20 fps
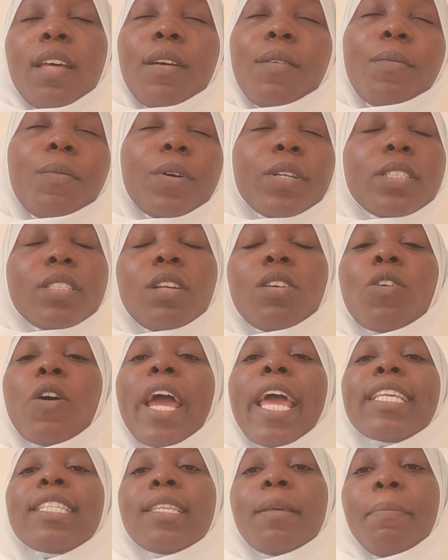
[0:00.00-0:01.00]

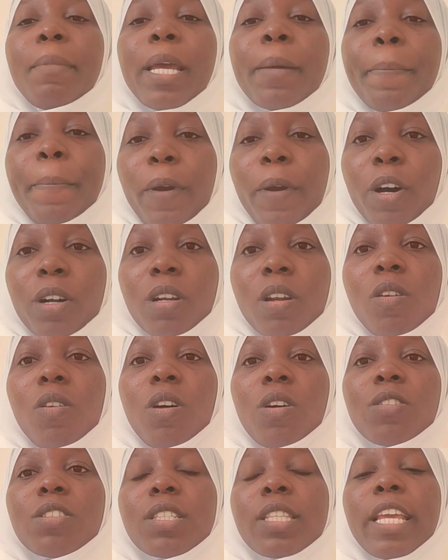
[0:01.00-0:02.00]
estimate blood
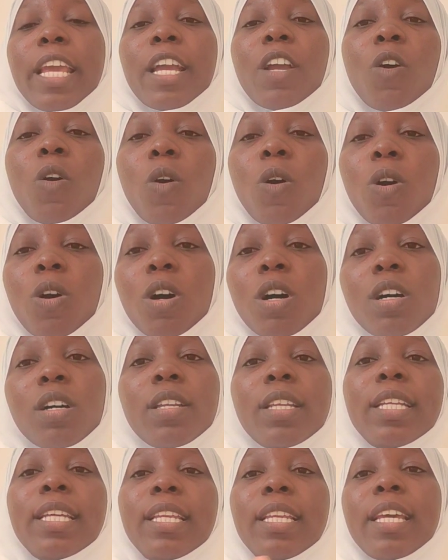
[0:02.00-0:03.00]
loss, take all
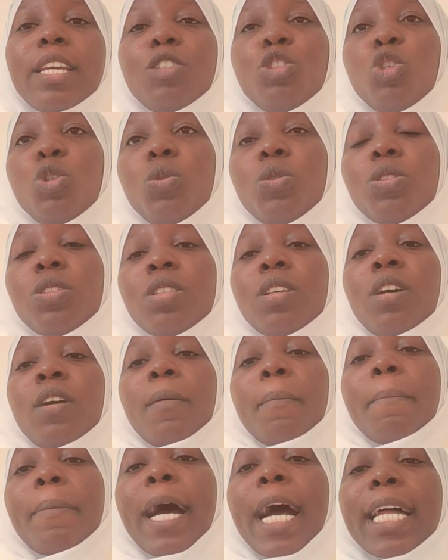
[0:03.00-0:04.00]
linen, use
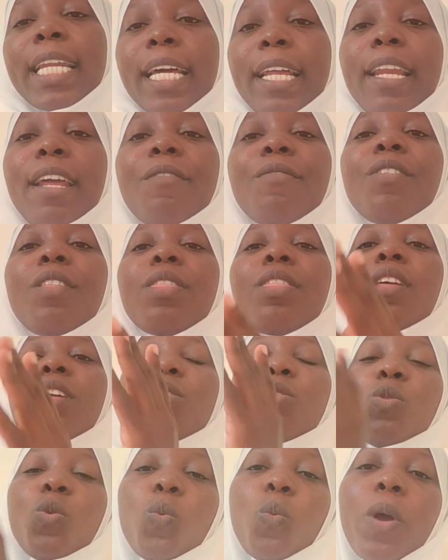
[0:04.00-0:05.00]
pad and
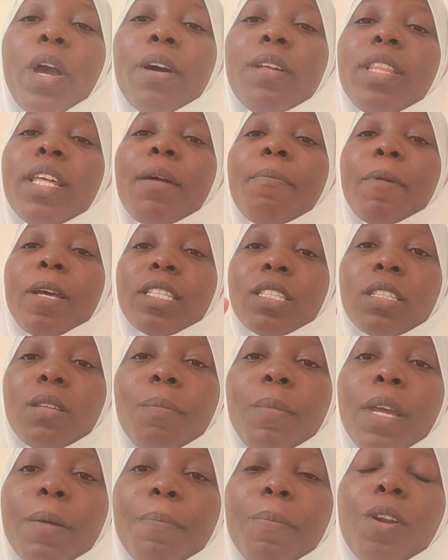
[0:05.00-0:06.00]
everything, you weigh them,
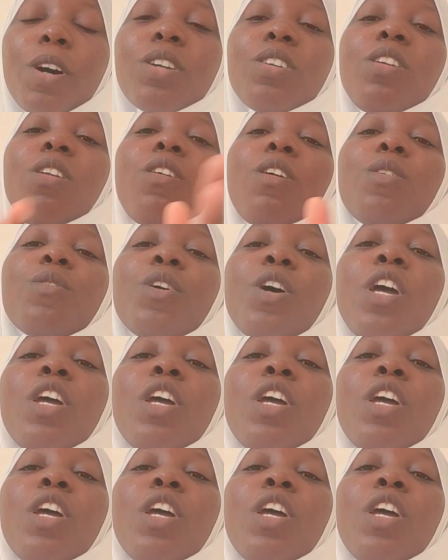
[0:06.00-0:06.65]
estimate blood loss,